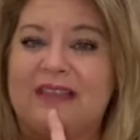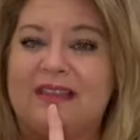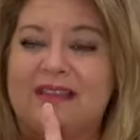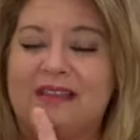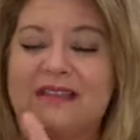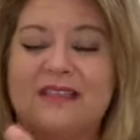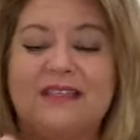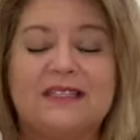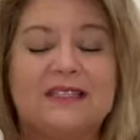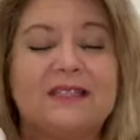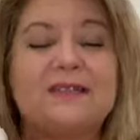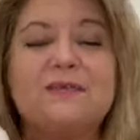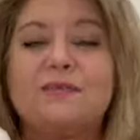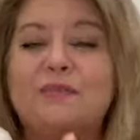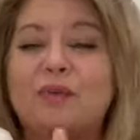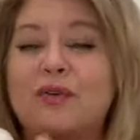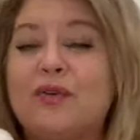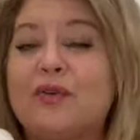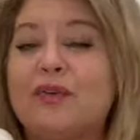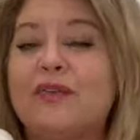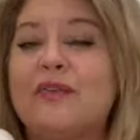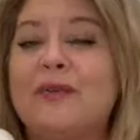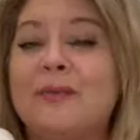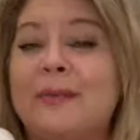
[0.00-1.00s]
This has
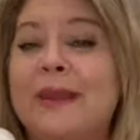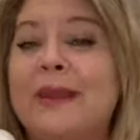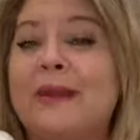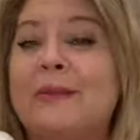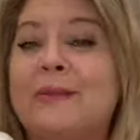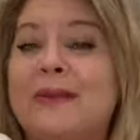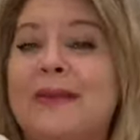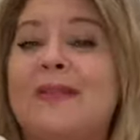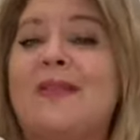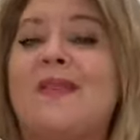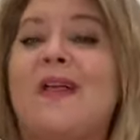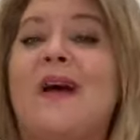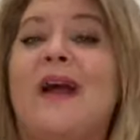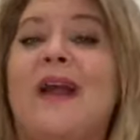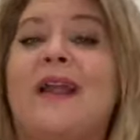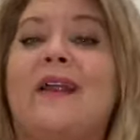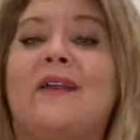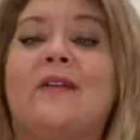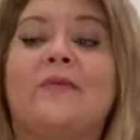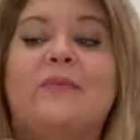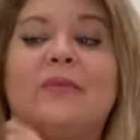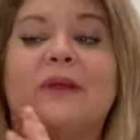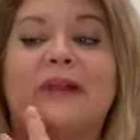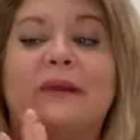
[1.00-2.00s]
proven me to be a
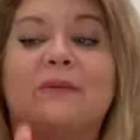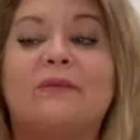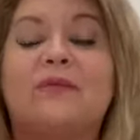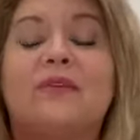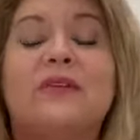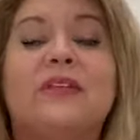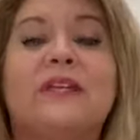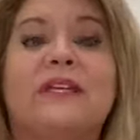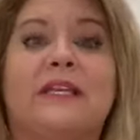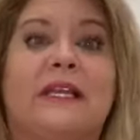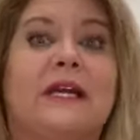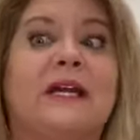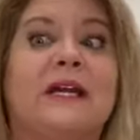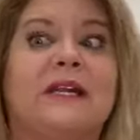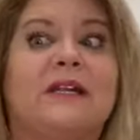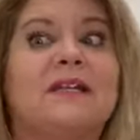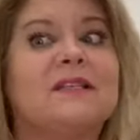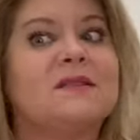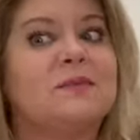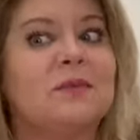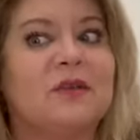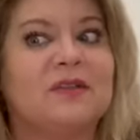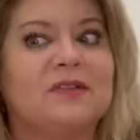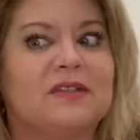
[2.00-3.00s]
liar, but I'm really not,
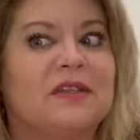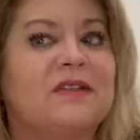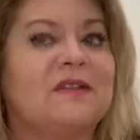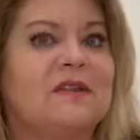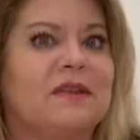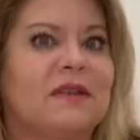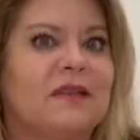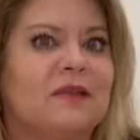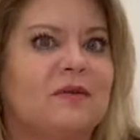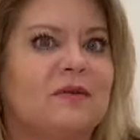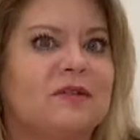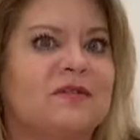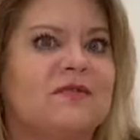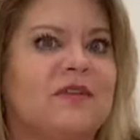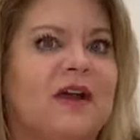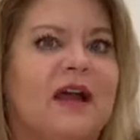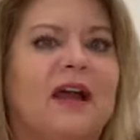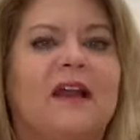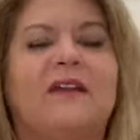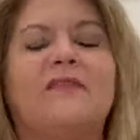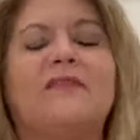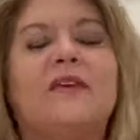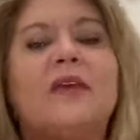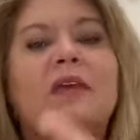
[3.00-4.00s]
because most everything was
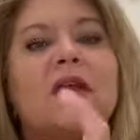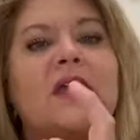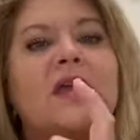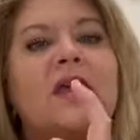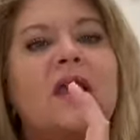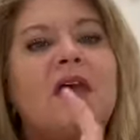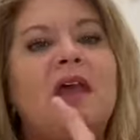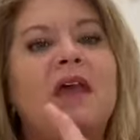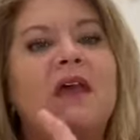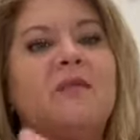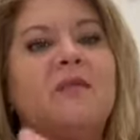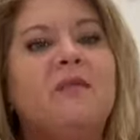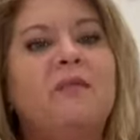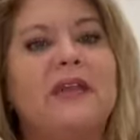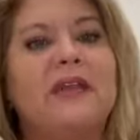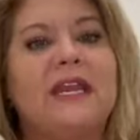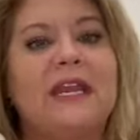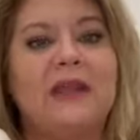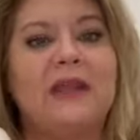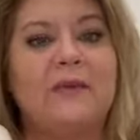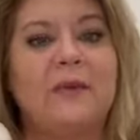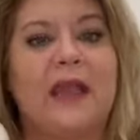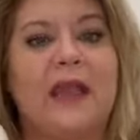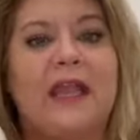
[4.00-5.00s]
five. But
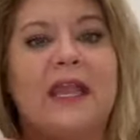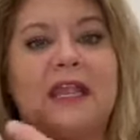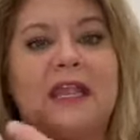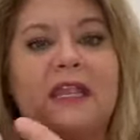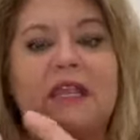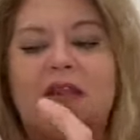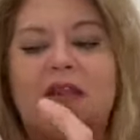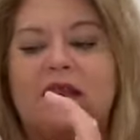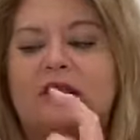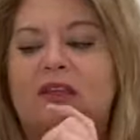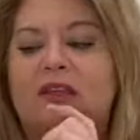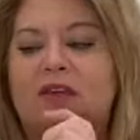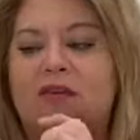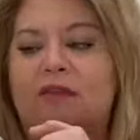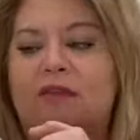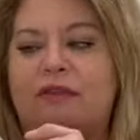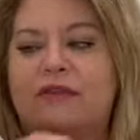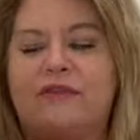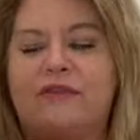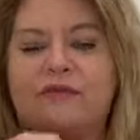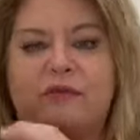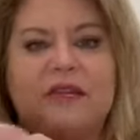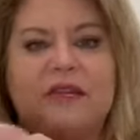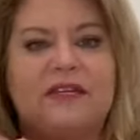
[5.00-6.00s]
anyway, there are
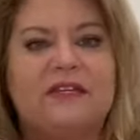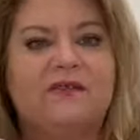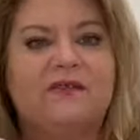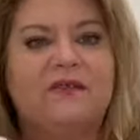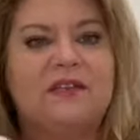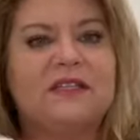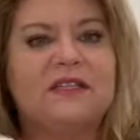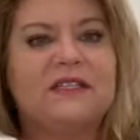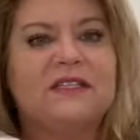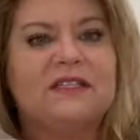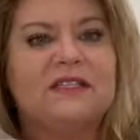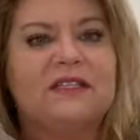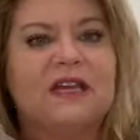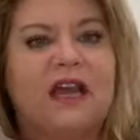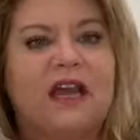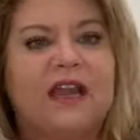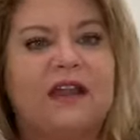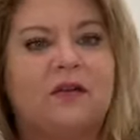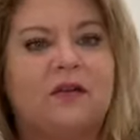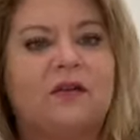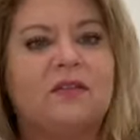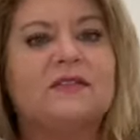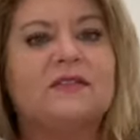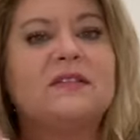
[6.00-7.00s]
three different
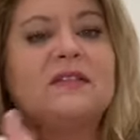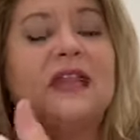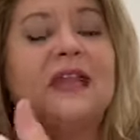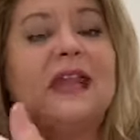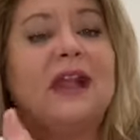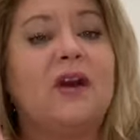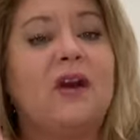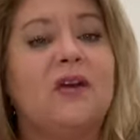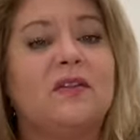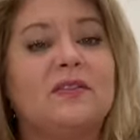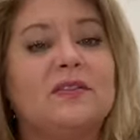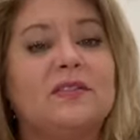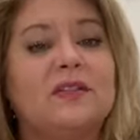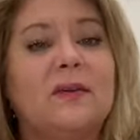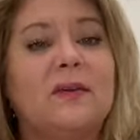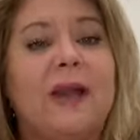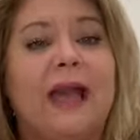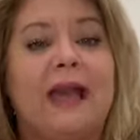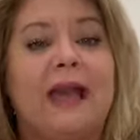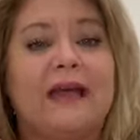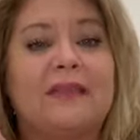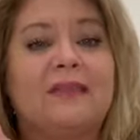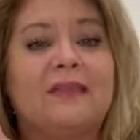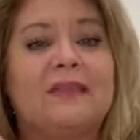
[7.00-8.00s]
styles. They also
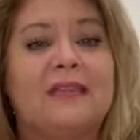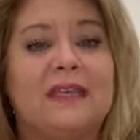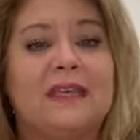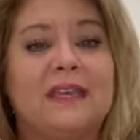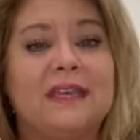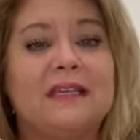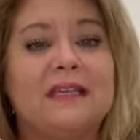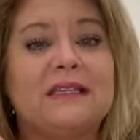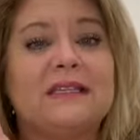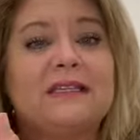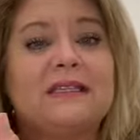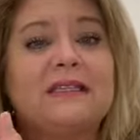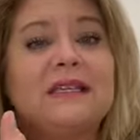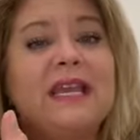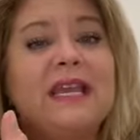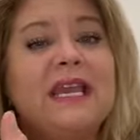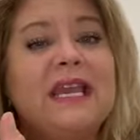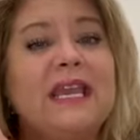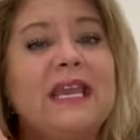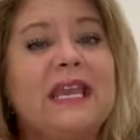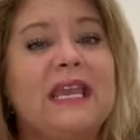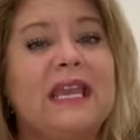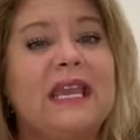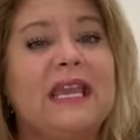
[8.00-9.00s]
had this
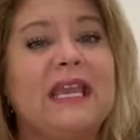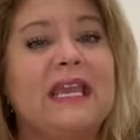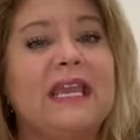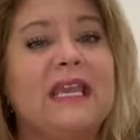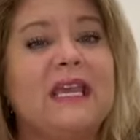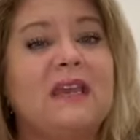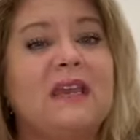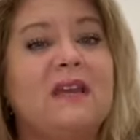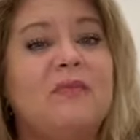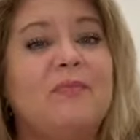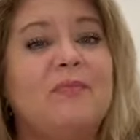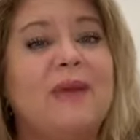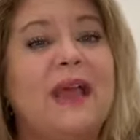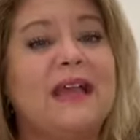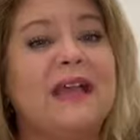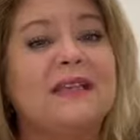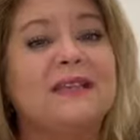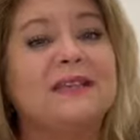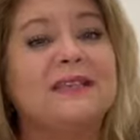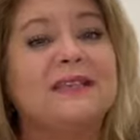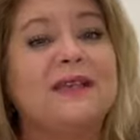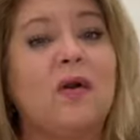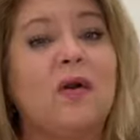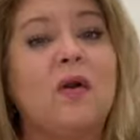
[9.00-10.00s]
in
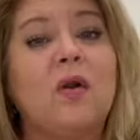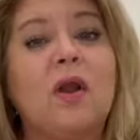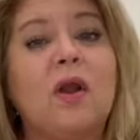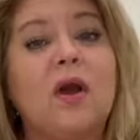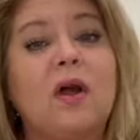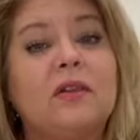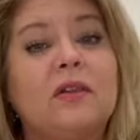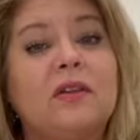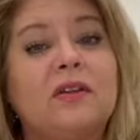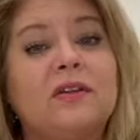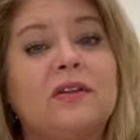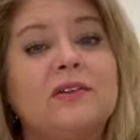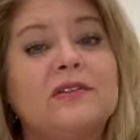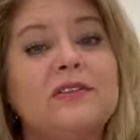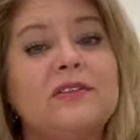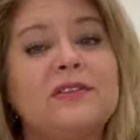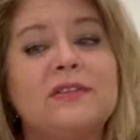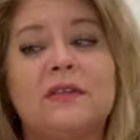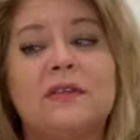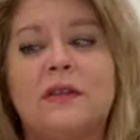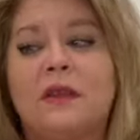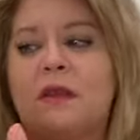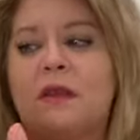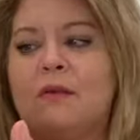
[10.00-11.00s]
pastel
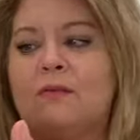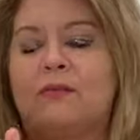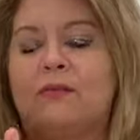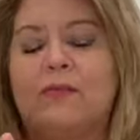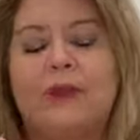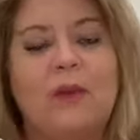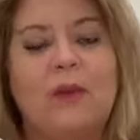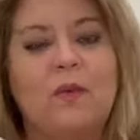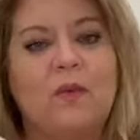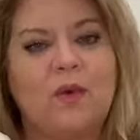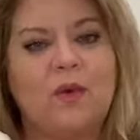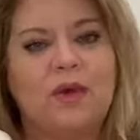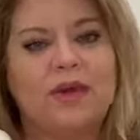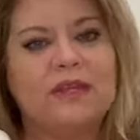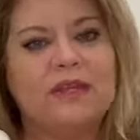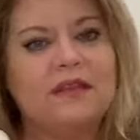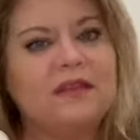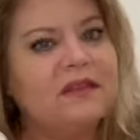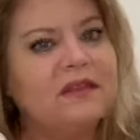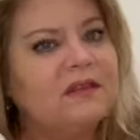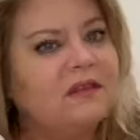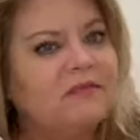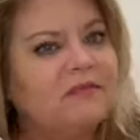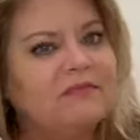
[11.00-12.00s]
colors, but I wanted
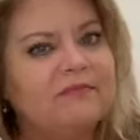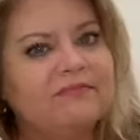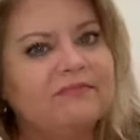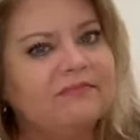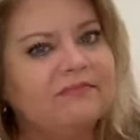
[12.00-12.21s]
the